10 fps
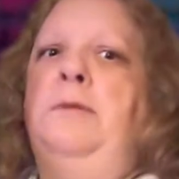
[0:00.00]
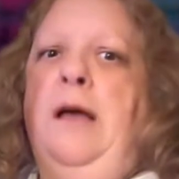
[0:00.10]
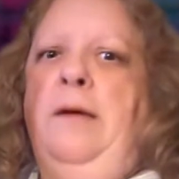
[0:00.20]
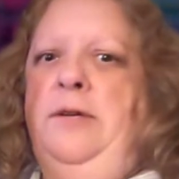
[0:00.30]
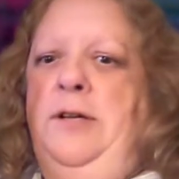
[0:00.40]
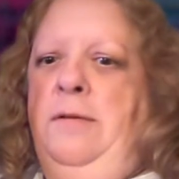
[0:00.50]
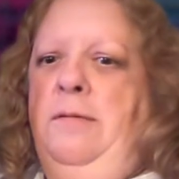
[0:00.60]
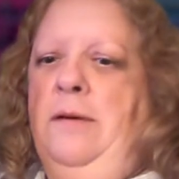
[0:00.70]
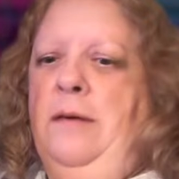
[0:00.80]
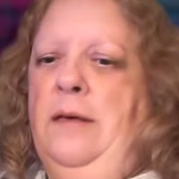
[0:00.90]
what I would do.
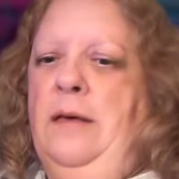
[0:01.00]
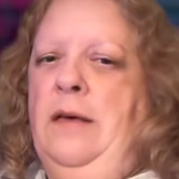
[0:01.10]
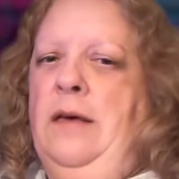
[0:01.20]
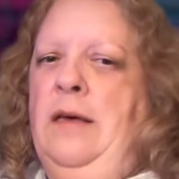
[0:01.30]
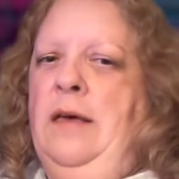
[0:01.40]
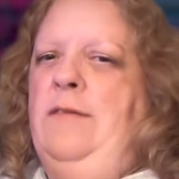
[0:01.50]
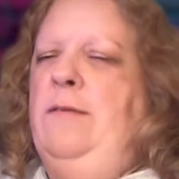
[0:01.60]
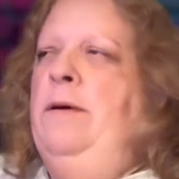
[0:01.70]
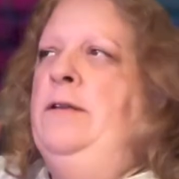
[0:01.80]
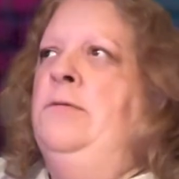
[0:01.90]
If the
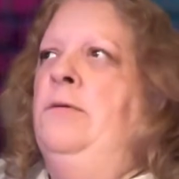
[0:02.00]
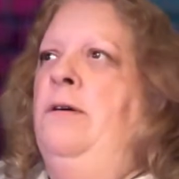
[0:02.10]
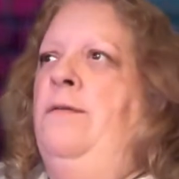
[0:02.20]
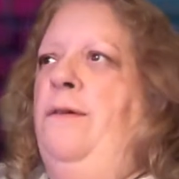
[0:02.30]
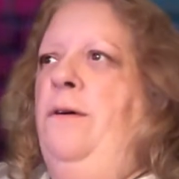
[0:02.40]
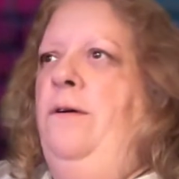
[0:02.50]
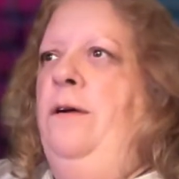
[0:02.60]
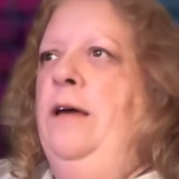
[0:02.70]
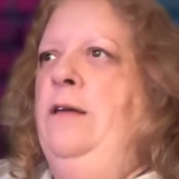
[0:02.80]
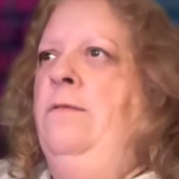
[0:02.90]
bins were all full,
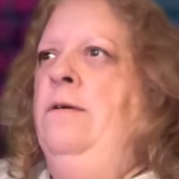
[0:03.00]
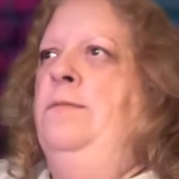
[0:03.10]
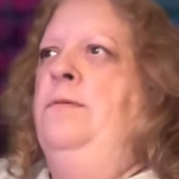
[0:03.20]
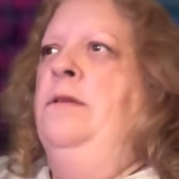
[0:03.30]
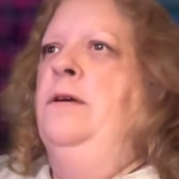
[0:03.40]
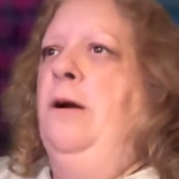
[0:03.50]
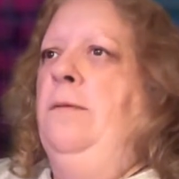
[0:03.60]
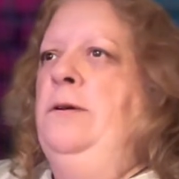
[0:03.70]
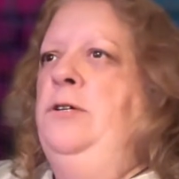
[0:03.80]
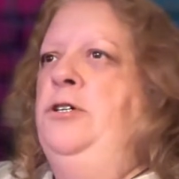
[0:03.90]
I had nowhere to put the
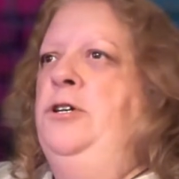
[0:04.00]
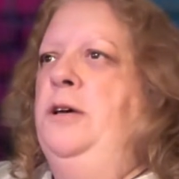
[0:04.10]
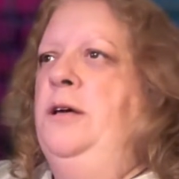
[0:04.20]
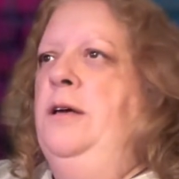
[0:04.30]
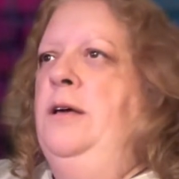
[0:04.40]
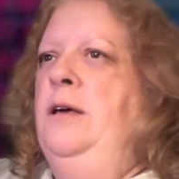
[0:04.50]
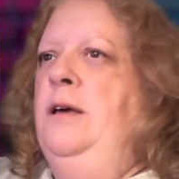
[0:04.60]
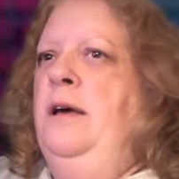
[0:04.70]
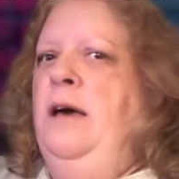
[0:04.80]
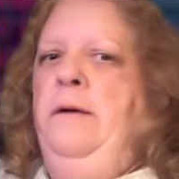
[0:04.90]
garbage,
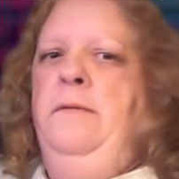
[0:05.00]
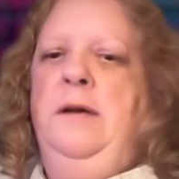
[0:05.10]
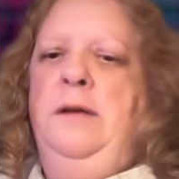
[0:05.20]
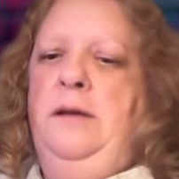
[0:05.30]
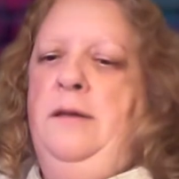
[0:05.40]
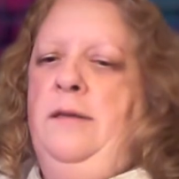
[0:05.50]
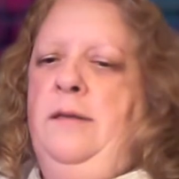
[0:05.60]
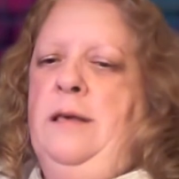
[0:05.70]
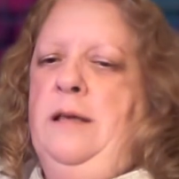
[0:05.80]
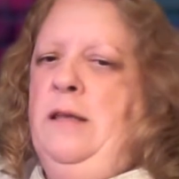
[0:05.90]
I would
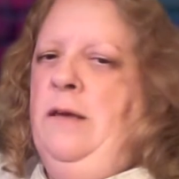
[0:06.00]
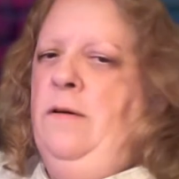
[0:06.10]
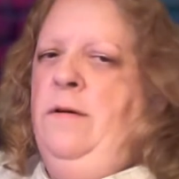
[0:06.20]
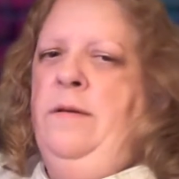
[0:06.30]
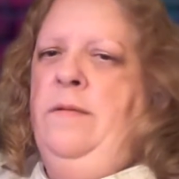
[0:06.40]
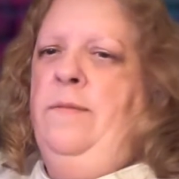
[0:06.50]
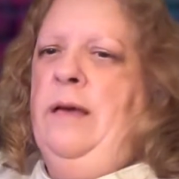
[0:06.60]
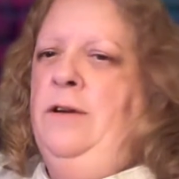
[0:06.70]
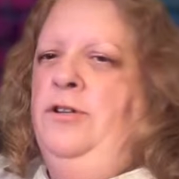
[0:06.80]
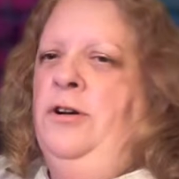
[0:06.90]
let the
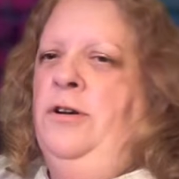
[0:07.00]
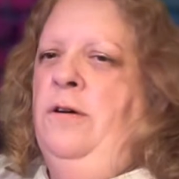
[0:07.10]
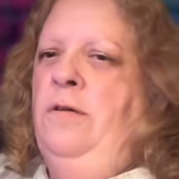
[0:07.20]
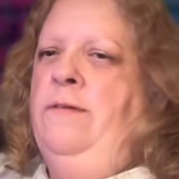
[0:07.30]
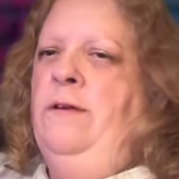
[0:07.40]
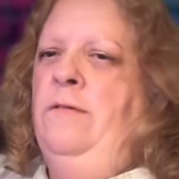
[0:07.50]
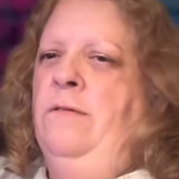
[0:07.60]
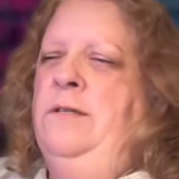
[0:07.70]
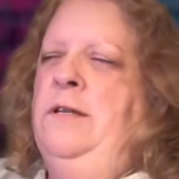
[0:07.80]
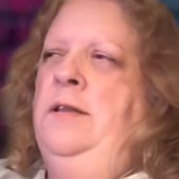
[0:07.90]
manager know if the owner
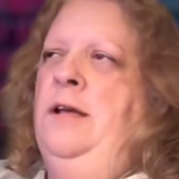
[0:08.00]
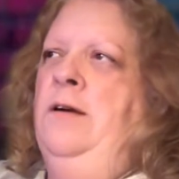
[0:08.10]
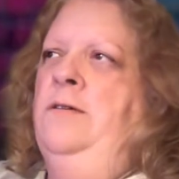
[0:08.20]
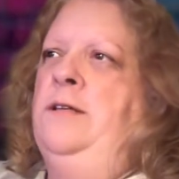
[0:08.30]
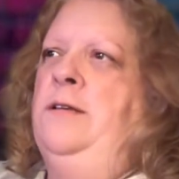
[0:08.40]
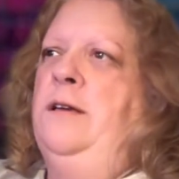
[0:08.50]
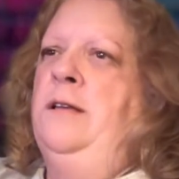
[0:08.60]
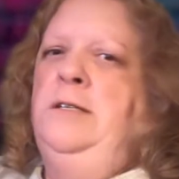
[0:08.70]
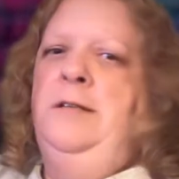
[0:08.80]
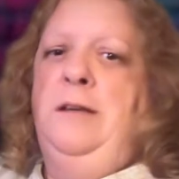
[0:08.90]
wasn't there. So, look, you
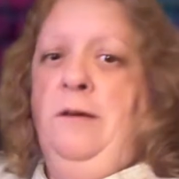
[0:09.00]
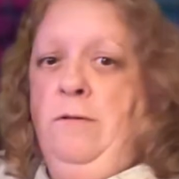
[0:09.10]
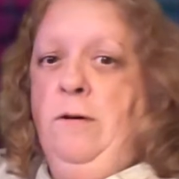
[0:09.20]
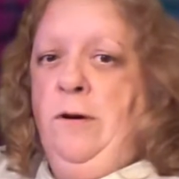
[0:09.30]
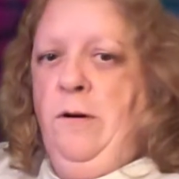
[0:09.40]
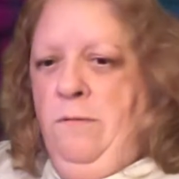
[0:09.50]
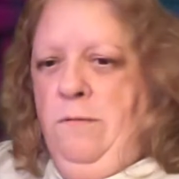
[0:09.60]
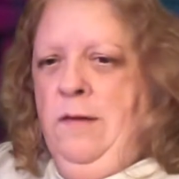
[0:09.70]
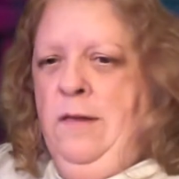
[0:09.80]
need to let the owner know.